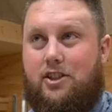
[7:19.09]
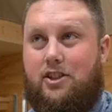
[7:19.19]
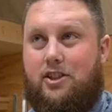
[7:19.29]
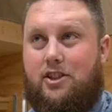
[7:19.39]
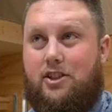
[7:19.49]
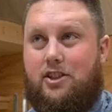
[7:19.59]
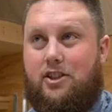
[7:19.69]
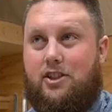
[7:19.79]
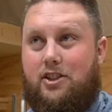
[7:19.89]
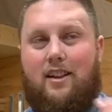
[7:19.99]
It'll lighten up
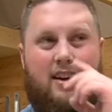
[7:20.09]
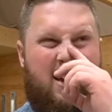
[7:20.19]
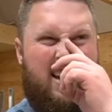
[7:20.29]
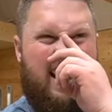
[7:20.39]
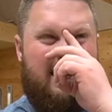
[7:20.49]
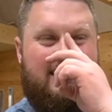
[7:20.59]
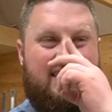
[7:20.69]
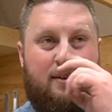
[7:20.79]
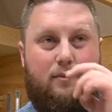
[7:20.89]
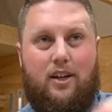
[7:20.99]
in color, and
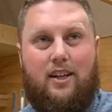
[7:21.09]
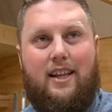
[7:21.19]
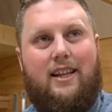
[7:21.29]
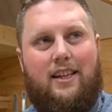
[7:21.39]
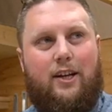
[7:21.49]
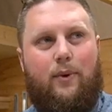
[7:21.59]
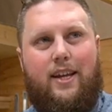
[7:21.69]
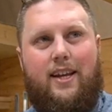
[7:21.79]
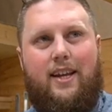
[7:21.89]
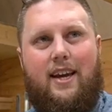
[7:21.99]
instead of looking like
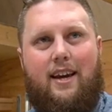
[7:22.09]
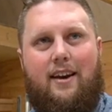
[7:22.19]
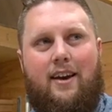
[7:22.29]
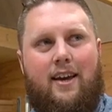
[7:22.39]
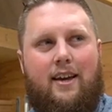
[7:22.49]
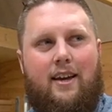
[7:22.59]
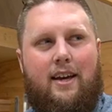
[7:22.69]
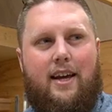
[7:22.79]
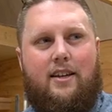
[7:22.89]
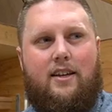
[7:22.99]
liquidy and
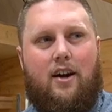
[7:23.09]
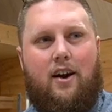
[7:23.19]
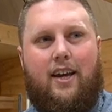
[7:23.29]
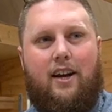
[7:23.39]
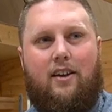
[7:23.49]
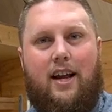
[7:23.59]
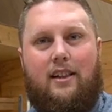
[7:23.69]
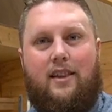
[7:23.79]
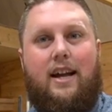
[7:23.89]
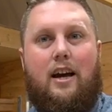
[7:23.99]
and dark, it'll kind
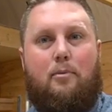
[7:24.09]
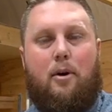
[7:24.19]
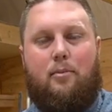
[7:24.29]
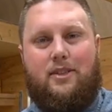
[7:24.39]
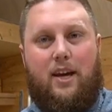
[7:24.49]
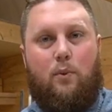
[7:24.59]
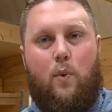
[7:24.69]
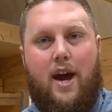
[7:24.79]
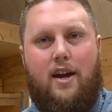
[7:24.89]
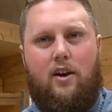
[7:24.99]
of lighten up, almost get
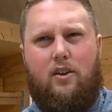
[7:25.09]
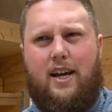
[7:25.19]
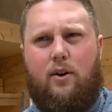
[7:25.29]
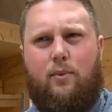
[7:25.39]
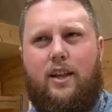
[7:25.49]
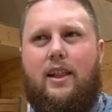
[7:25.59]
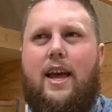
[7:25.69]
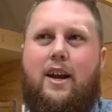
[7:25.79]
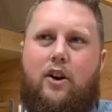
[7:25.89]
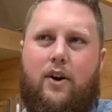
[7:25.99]
white or like a really
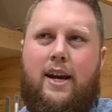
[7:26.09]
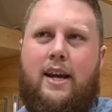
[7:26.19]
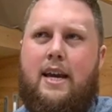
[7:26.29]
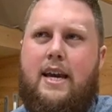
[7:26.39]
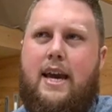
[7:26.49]
light green.